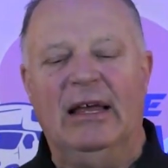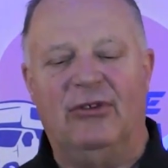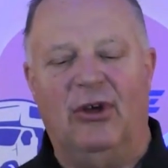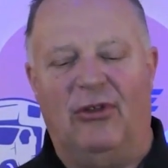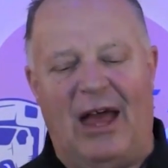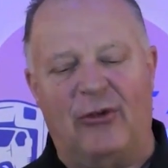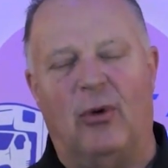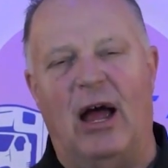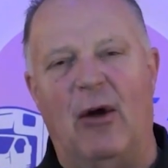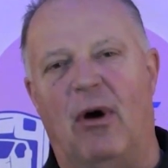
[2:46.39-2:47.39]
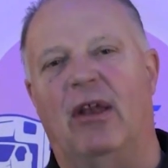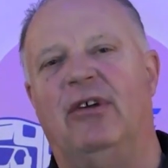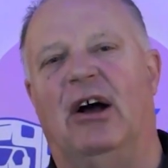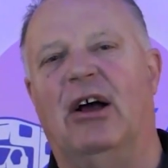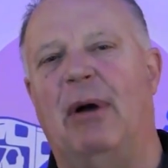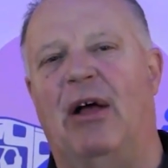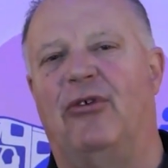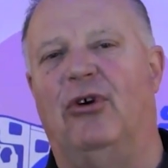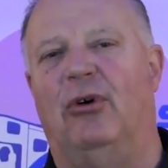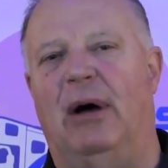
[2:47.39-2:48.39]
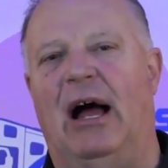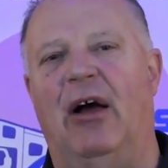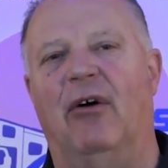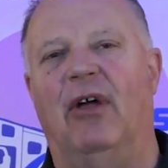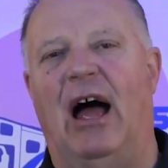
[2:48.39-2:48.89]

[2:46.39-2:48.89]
So that's why I want to talk about Solbio.